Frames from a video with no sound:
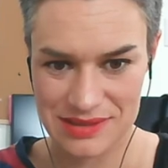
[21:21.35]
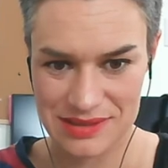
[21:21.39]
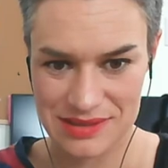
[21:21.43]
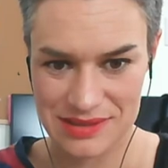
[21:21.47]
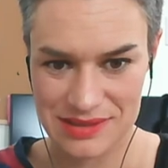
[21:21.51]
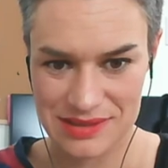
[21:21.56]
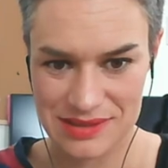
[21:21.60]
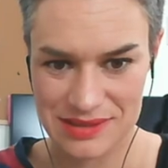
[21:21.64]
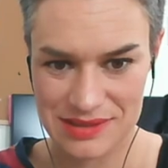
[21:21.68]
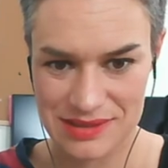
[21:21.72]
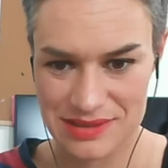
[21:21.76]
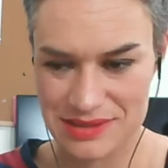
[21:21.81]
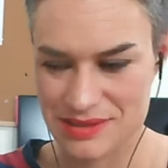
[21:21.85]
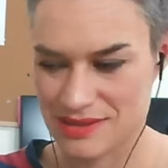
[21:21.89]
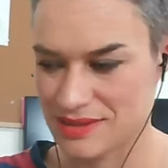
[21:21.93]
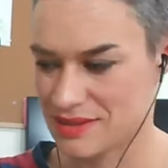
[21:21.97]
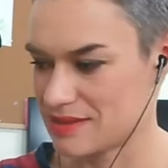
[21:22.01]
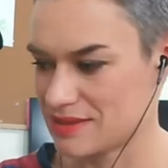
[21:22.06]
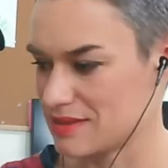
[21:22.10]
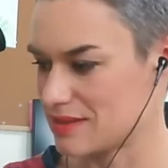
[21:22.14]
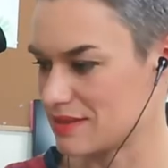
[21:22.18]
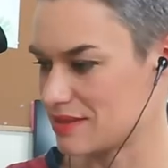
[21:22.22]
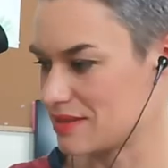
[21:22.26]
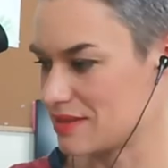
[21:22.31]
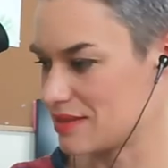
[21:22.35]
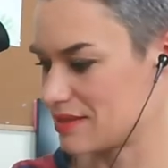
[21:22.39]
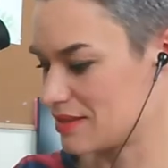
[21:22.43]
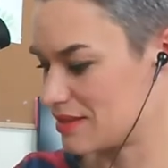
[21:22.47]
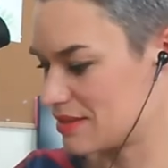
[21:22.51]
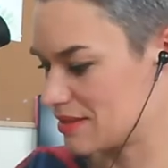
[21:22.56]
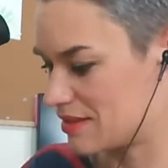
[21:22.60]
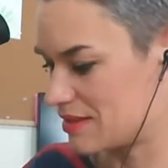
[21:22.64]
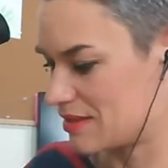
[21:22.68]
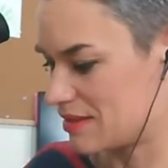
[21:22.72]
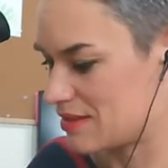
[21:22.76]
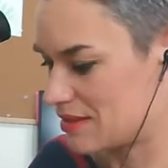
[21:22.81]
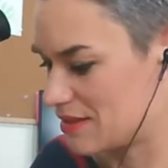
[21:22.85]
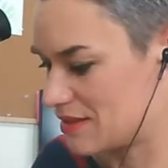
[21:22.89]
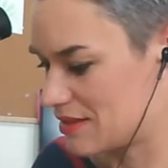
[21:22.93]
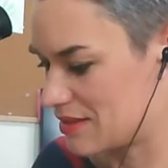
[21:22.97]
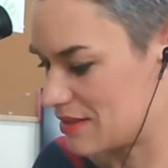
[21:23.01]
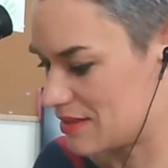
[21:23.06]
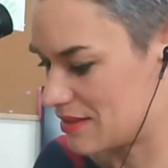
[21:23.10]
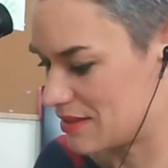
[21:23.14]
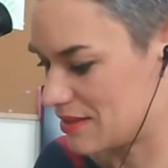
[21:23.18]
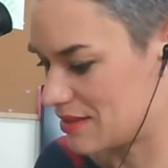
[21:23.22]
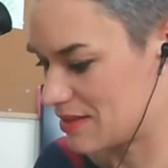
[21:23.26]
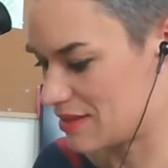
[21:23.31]
what you would do in this case is if you
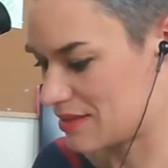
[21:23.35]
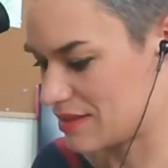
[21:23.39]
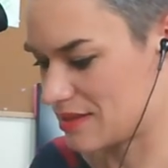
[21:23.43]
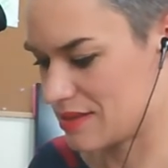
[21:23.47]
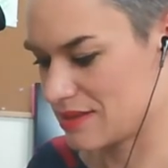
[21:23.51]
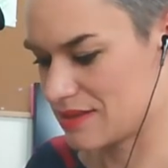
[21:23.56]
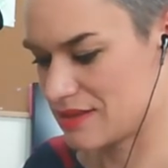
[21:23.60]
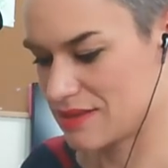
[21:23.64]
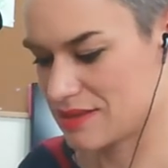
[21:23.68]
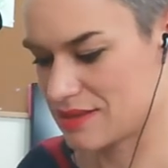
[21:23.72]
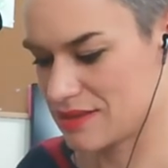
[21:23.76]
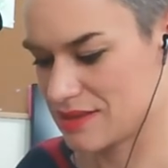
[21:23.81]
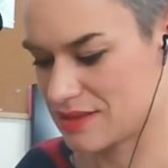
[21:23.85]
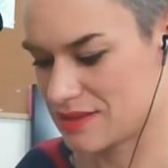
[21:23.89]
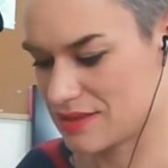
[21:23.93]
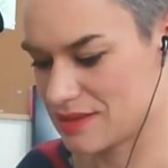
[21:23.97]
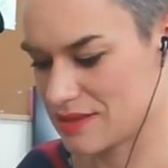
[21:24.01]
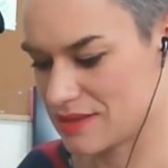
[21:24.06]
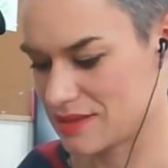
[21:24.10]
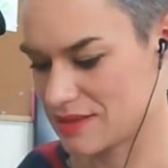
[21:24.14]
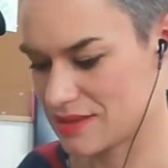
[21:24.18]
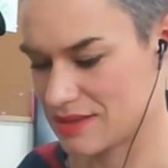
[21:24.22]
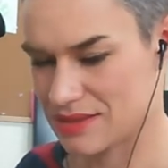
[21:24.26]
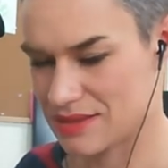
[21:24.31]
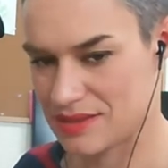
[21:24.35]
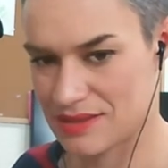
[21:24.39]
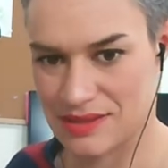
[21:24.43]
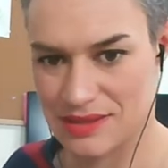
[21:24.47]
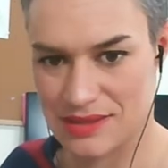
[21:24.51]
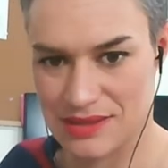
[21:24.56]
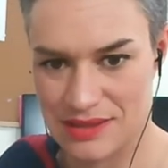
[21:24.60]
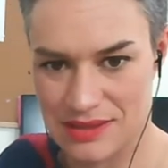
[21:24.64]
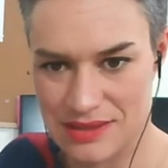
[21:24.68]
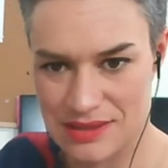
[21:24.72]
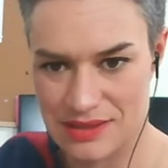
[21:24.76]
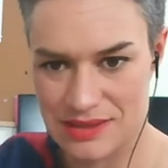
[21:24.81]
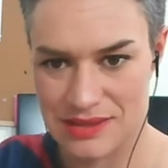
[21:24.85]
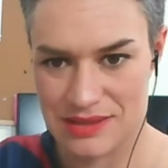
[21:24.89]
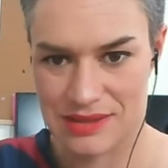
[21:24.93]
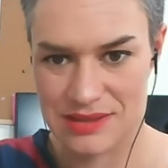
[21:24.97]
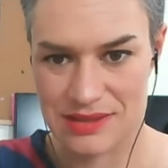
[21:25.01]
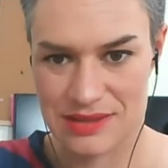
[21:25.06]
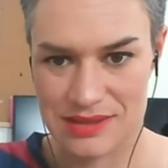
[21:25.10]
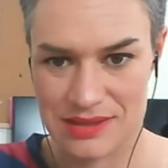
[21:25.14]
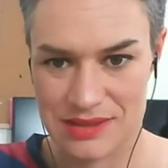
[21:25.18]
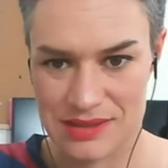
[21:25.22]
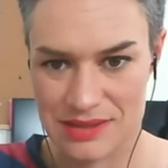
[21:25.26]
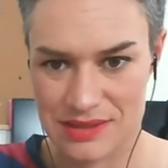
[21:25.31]
move that window out a little bit, the calibrate
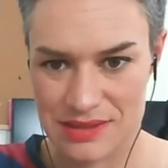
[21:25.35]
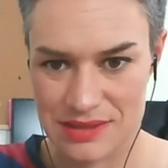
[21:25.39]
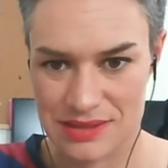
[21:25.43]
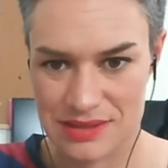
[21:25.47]
window out of the